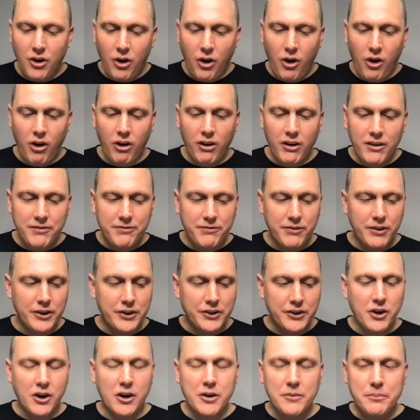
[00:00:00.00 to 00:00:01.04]
it hard for
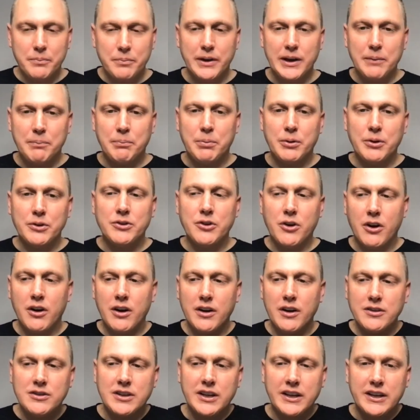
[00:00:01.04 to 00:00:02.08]
that, young people
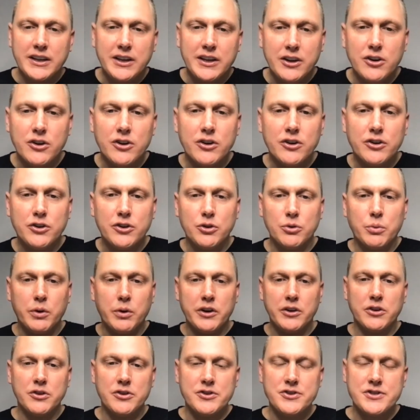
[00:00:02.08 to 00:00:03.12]
don to hear you
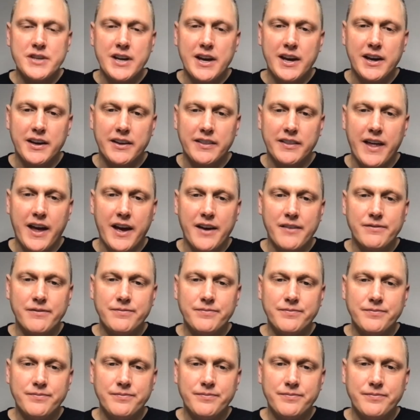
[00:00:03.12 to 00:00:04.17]
when you're saying that
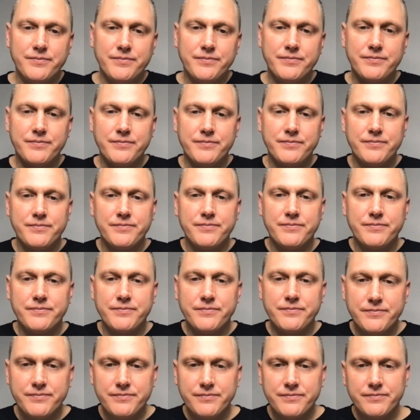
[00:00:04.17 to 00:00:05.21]

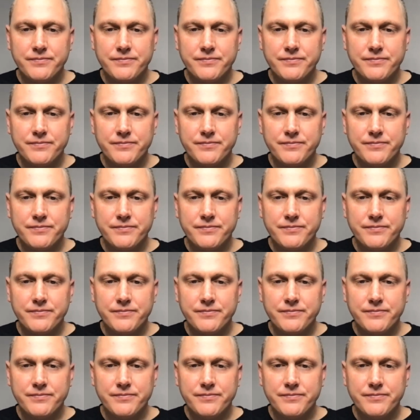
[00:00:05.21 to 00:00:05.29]
say that